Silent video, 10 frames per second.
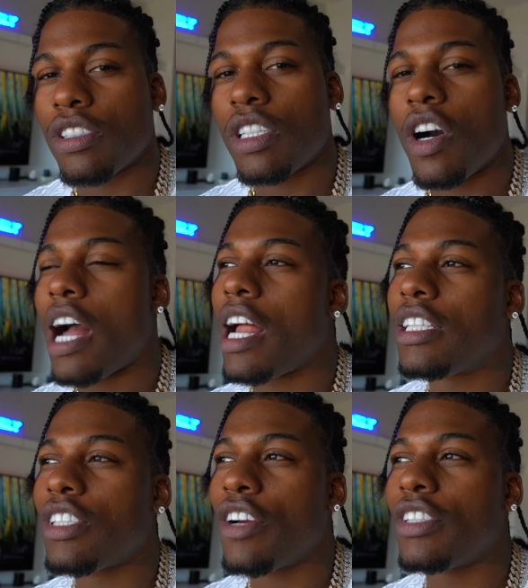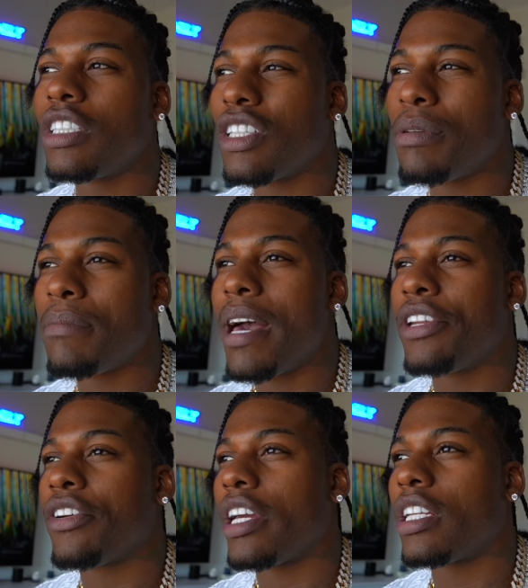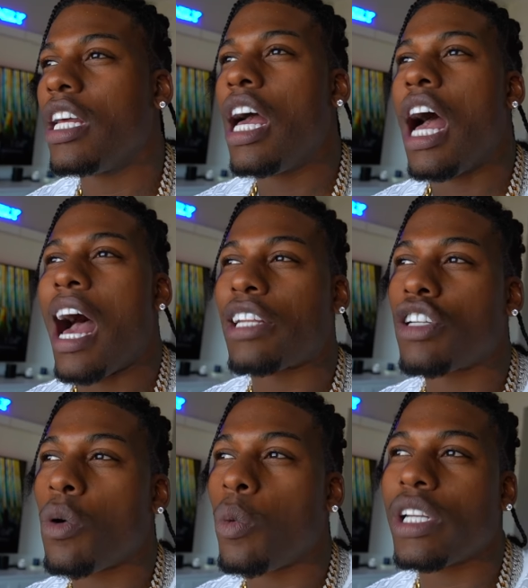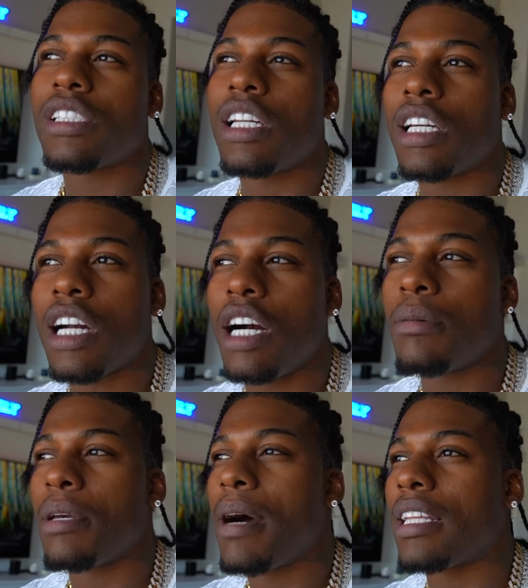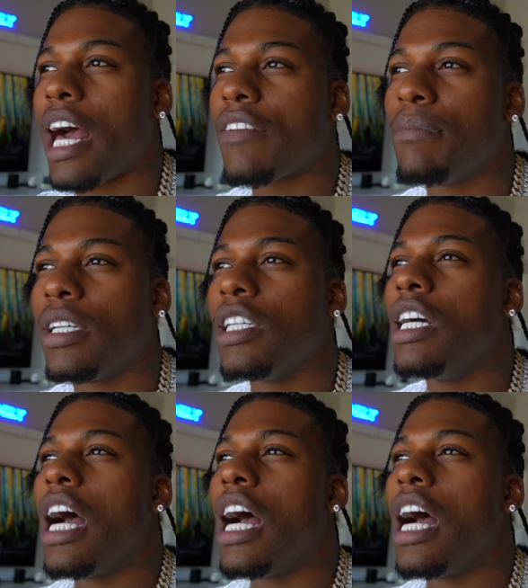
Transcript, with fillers: You know, I deserve a little bit better. And I don't know when it's going to come in my life, but